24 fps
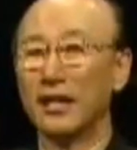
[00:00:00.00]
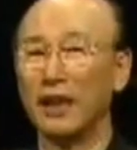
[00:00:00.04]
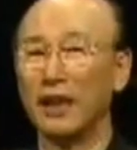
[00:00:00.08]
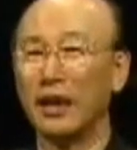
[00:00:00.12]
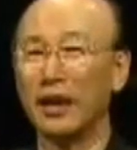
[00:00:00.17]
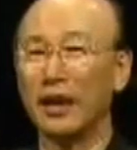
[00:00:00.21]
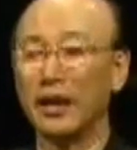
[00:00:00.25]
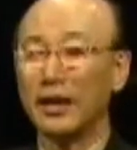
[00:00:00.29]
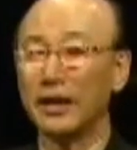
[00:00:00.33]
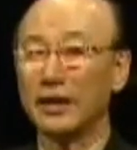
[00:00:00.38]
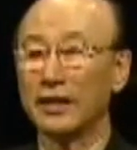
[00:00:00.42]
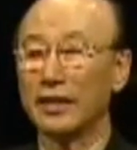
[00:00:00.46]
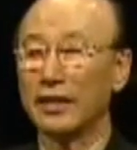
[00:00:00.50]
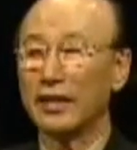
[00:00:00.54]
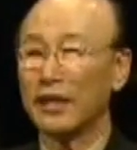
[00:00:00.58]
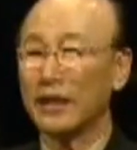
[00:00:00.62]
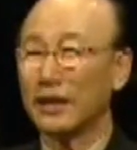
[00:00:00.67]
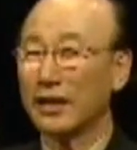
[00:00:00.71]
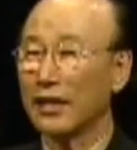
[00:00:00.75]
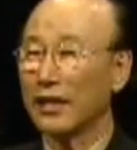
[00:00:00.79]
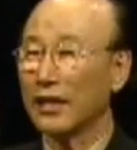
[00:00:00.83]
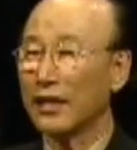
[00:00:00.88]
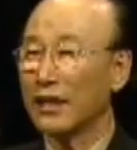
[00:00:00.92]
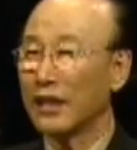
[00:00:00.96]
And
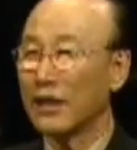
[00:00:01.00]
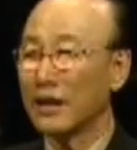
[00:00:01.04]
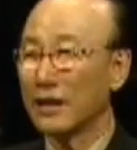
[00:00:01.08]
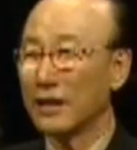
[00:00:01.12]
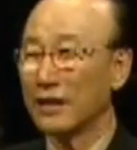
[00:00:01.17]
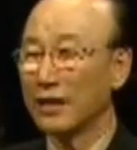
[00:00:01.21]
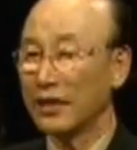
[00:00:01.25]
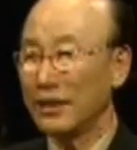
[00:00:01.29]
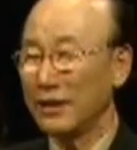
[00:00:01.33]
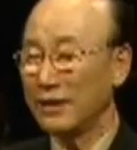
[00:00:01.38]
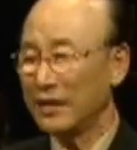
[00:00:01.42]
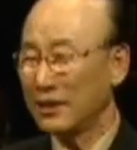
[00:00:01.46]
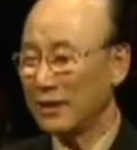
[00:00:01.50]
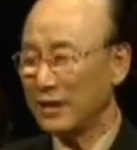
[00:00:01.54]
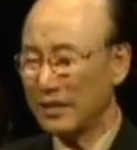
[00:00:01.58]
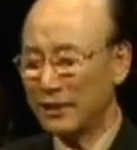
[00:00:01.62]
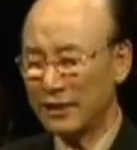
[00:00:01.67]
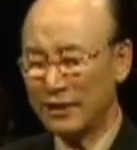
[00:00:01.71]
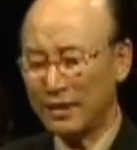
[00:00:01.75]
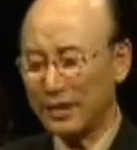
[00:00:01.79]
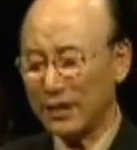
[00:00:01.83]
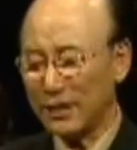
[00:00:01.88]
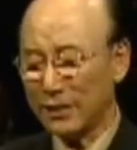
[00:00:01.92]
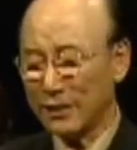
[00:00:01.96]
he
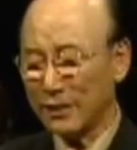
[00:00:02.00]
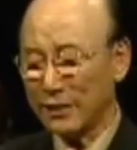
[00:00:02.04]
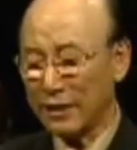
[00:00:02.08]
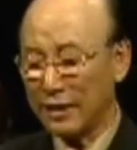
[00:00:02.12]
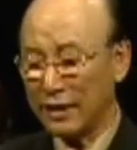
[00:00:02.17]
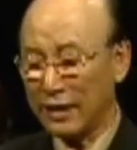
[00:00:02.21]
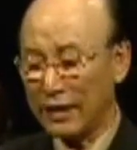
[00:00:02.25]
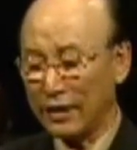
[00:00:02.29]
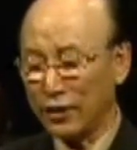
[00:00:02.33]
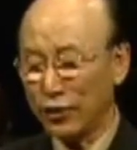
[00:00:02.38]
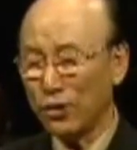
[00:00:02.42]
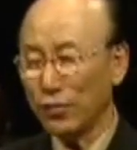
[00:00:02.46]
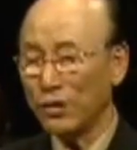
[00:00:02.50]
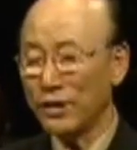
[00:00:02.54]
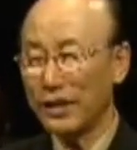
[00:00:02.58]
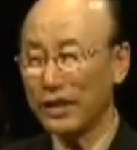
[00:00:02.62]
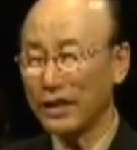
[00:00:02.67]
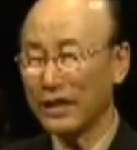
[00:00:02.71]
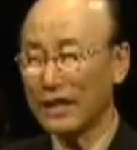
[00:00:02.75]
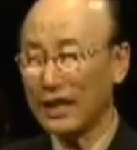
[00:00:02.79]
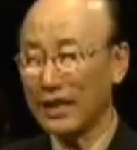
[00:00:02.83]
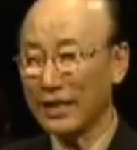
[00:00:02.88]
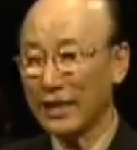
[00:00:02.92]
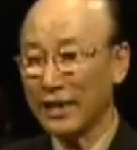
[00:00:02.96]
said, I don't
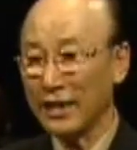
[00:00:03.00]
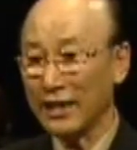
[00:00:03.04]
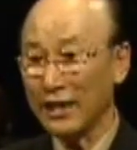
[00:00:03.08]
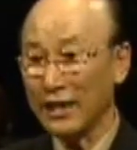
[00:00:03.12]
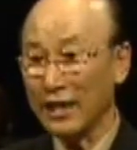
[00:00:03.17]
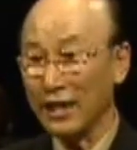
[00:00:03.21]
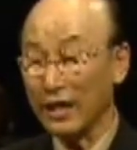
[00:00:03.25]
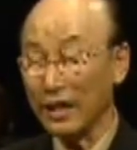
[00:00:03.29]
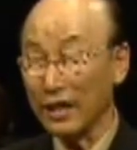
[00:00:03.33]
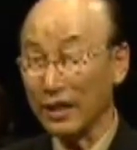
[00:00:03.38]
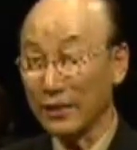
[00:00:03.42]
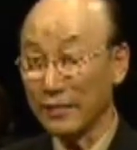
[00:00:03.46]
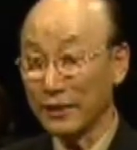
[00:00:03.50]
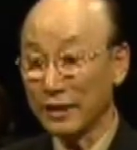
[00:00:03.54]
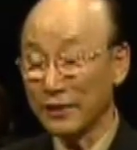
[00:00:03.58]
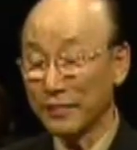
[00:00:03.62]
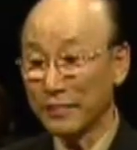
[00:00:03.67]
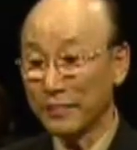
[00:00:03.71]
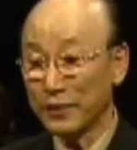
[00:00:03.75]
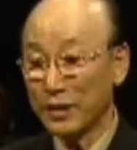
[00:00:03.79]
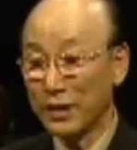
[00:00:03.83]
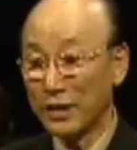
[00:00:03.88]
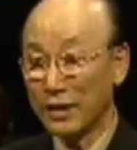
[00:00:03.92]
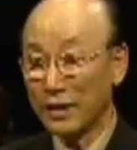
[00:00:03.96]
think God can heal.
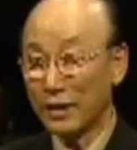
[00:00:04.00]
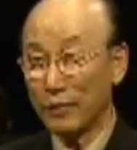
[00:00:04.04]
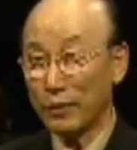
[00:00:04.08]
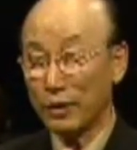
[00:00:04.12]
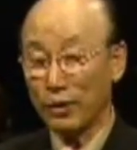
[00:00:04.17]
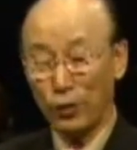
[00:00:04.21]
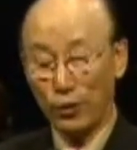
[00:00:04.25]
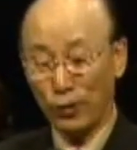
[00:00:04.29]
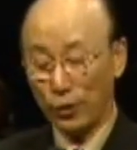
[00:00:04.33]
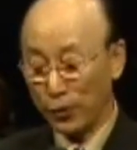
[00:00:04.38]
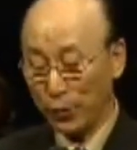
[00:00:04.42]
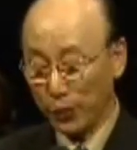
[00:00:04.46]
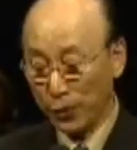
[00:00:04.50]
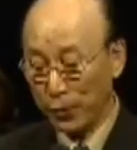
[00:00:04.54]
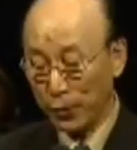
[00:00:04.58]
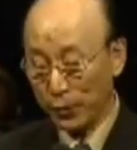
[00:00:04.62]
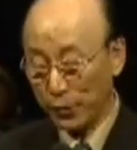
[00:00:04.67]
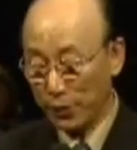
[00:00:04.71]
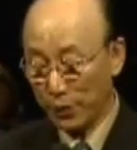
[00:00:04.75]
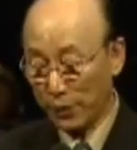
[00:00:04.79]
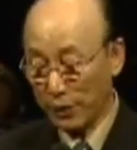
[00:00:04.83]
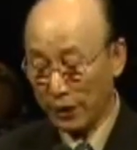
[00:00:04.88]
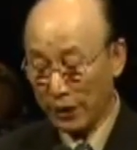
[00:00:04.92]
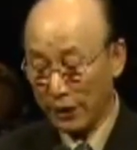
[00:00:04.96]
Oh,
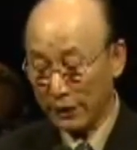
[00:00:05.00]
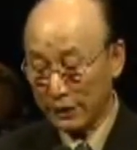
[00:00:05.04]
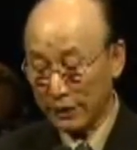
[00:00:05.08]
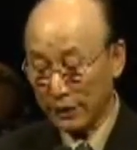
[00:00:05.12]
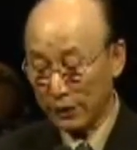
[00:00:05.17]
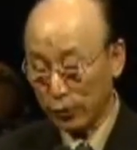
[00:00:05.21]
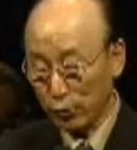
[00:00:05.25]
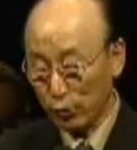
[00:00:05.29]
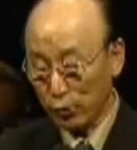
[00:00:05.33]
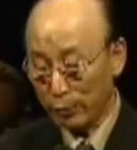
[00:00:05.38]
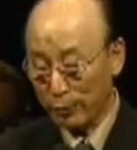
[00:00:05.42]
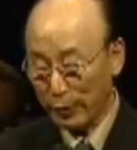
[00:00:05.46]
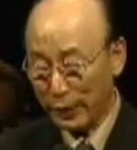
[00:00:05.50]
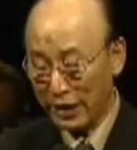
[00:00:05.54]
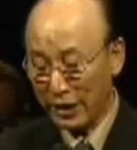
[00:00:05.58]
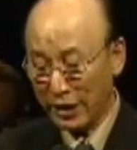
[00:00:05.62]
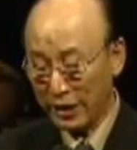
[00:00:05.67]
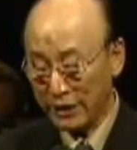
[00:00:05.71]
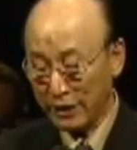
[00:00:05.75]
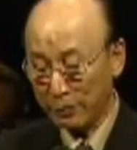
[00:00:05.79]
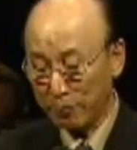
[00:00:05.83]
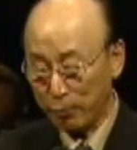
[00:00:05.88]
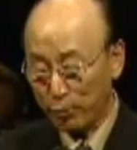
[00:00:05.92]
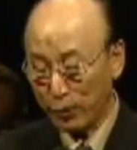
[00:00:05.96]
no. I said, you've
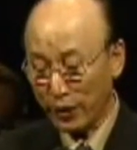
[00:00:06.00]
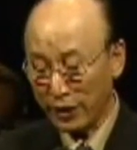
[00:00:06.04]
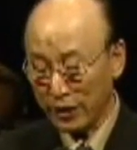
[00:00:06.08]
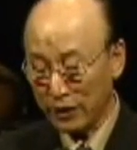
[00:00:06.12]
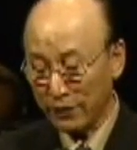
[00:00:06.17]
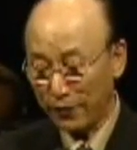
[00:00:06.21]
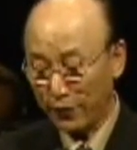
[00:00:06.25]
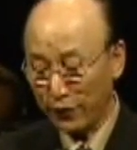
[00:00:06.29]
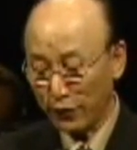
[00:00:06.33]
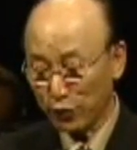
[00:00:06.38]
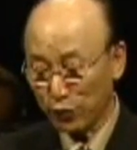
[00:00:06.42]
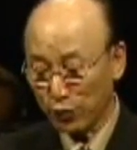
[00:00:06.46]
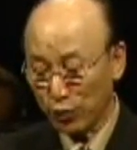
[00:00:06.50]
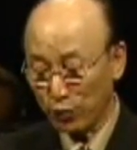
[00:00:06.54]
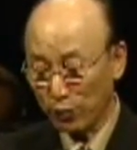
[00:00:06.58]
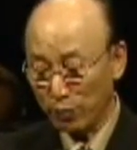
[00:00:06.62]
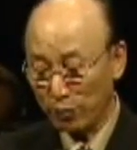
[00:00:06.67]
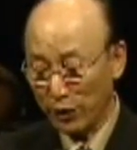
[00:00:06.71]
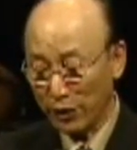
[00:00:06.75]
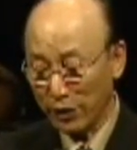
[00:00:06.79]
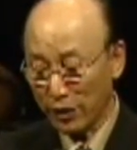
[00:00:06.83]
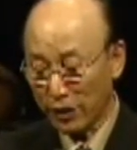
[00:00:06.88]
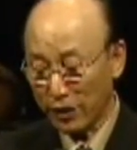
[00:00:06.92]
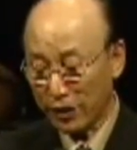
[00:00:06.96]
already prayed for 2
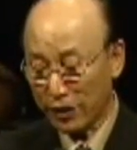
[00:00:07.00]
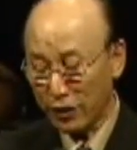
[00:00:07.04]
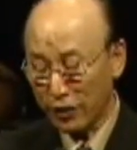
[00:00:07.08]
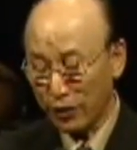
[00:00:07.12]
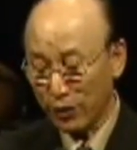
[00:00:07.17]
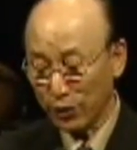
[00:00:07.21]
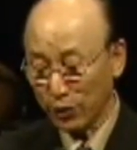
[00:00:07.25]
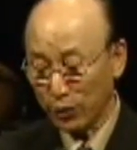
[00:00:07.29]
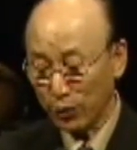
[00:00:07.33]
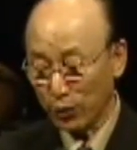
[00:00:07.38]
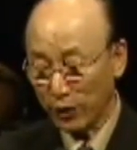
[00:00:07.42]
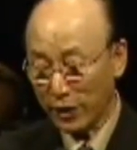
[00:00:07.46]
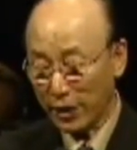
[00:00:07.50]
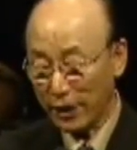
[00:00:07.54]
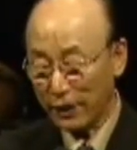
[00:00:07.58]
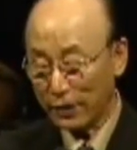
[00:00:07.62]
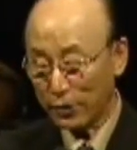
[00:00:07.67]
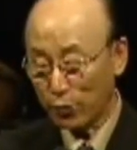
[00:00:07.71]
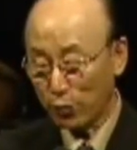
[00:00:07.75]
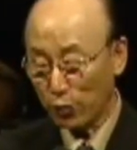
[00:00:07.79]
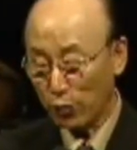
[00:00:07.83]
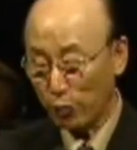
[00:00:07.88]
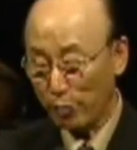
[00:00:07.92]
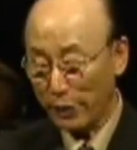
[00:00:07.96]
months, so you
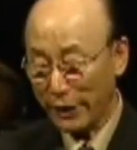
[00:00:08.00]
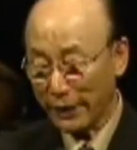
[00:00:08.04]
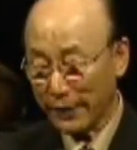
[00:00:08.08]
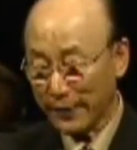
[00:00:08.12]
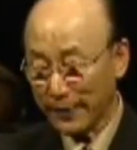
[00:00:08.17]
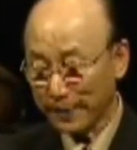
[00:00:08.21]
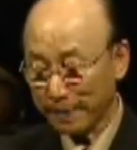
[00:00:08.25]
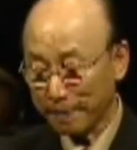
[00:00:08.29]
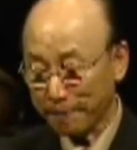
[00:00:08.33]
can't go back.